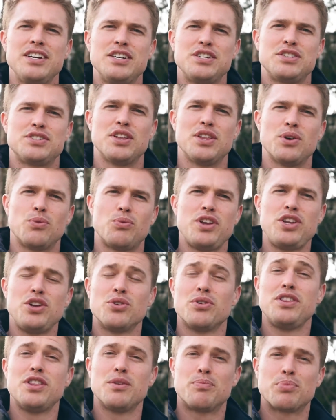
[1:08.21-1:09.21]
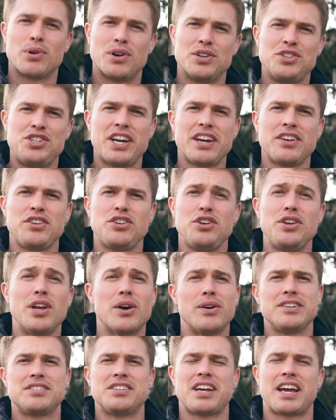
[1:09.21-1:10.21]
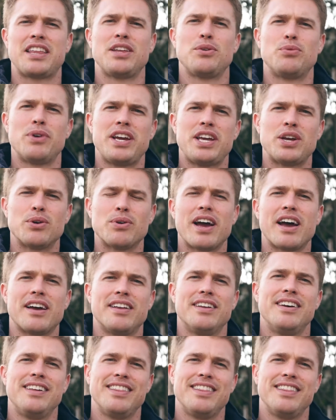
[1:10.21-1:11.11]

so that when you're in the project, you know exactly where you're at.